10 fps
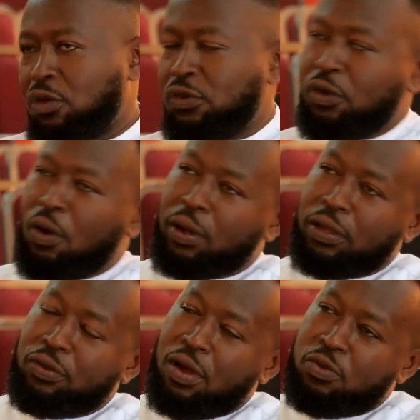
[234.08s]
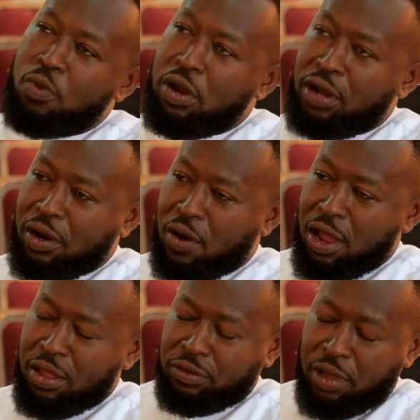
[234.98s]
Sure, okay, so I was born in
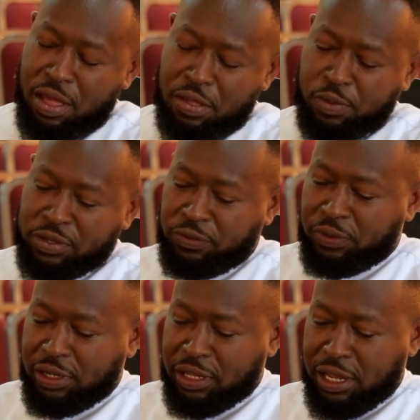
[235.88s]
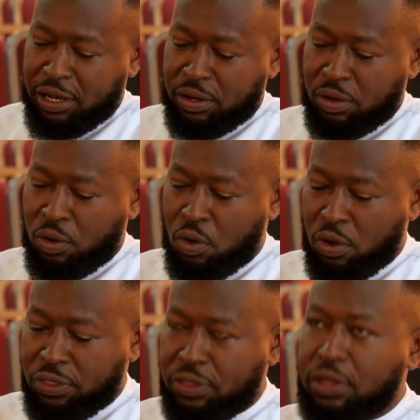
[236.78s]
Accra, specifically in
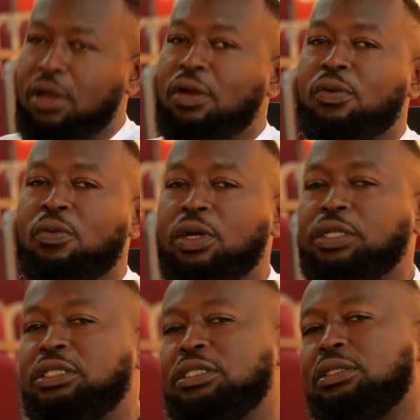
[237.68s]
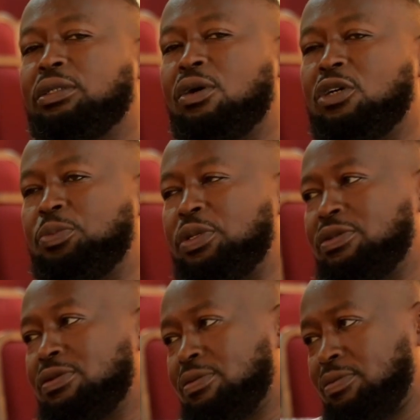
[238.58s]
North Ridge Hospital.